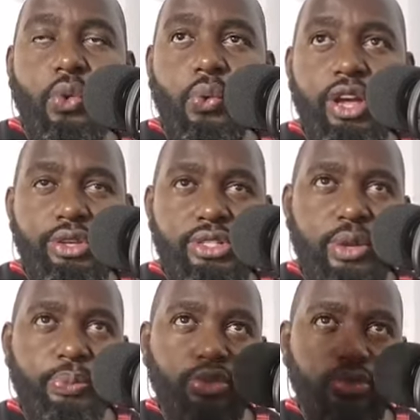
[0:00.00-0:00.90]
when you're
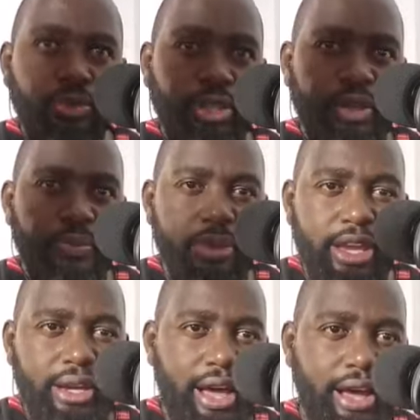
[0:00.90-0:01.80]
supposed to be on the
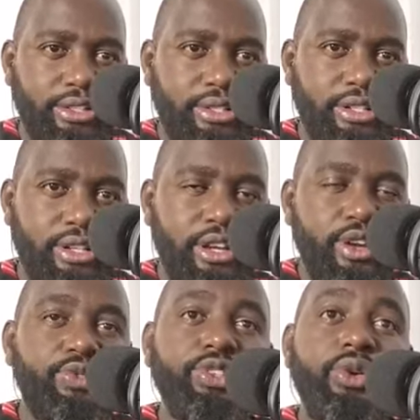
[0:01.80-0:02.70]
main hunt
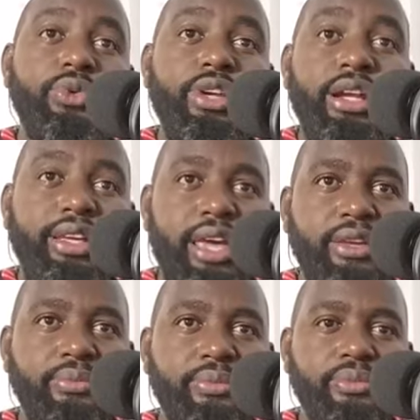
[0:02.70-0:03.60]
for the real
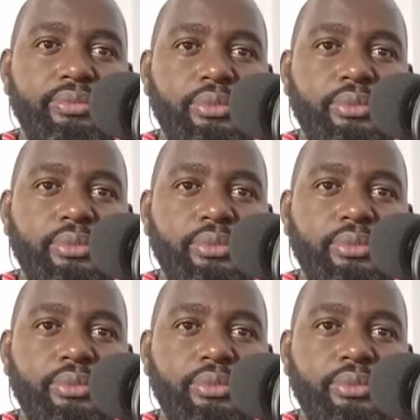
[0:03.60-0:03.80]
game.